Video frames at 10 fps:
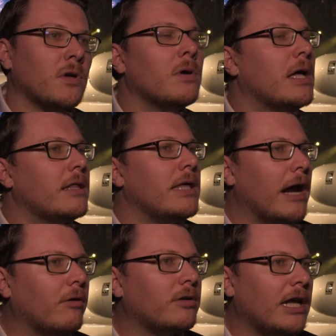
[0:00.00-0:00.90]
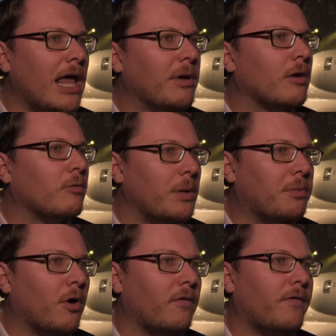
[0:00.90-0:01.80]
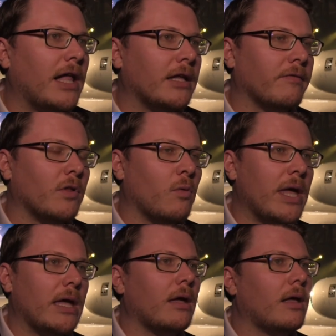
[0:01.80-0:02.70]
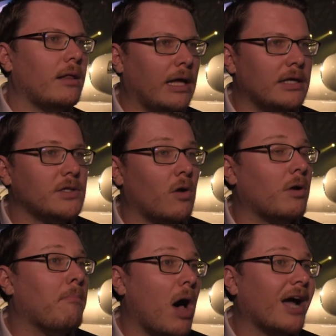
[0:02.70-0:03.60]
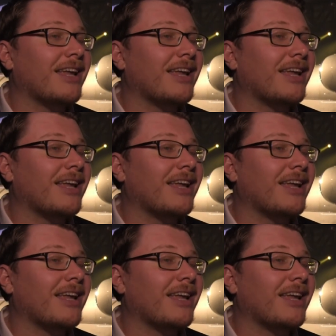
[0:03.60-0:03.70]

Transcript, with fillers: So the aerodynamic reprofiling of the wing let us go to Mach